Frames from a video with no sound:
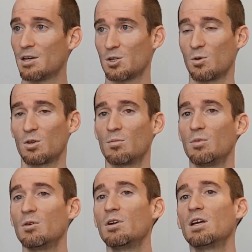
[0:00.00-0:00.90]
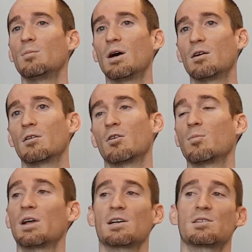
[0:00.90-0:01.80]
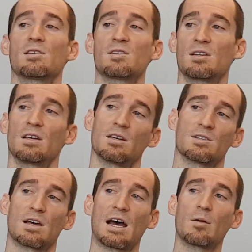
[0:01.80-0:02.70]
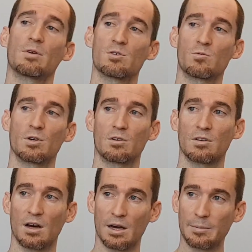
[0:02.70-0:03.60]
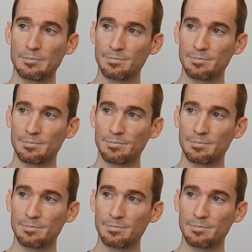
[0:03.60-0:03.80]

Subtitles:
So the beauty about neuroplasticity is it happens real time.